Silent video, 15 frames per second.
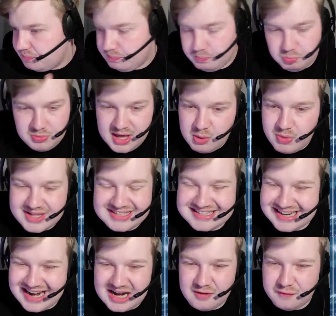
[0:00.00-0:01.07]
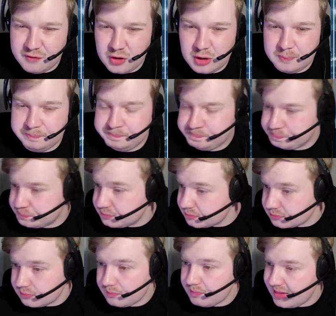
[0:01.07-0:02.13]
They win tonight, Fulham.
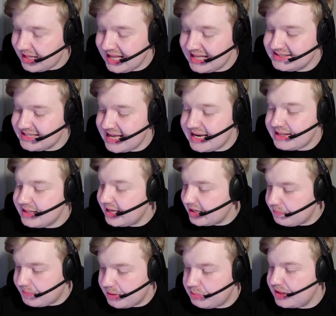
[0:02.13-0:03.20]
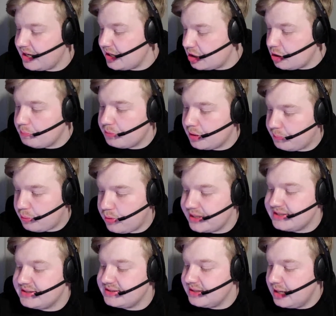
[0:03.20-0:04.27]
I said it, they can be within a number of
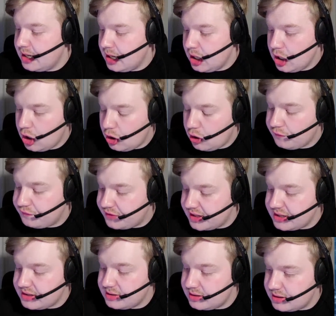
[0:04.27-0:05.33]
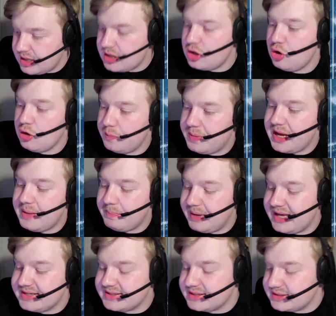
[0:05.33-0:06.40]
points of the European
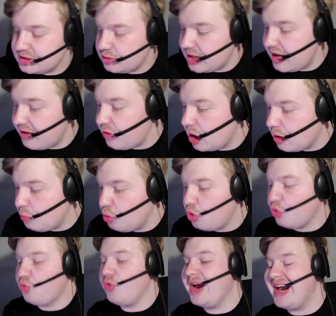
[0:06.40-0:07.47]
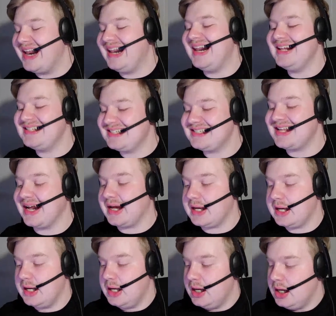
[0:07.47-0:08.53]
places. So they've got a more realistic
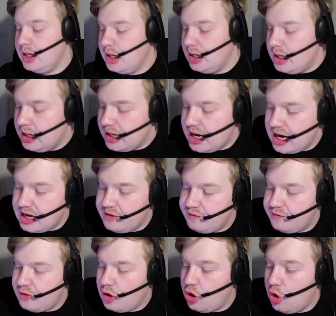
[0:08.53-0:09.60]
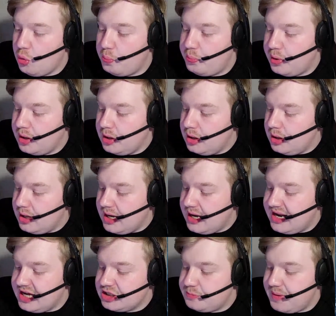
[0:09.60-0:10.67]
kind of hope and
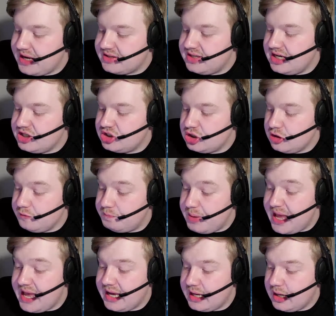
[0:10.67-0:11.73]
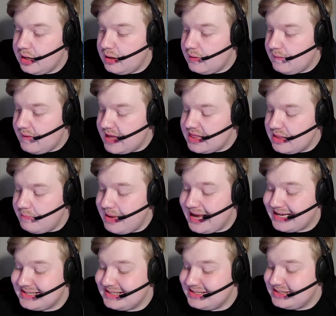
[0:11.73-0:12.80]
expectation of being in the
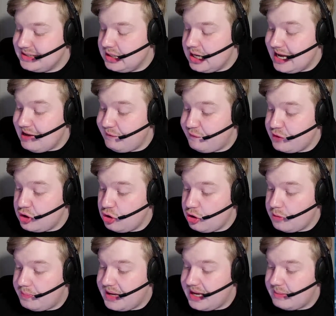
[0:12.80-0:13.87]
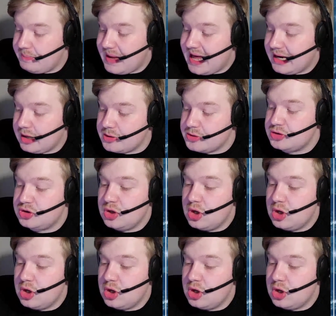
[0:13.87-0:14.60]
mix for European battlers.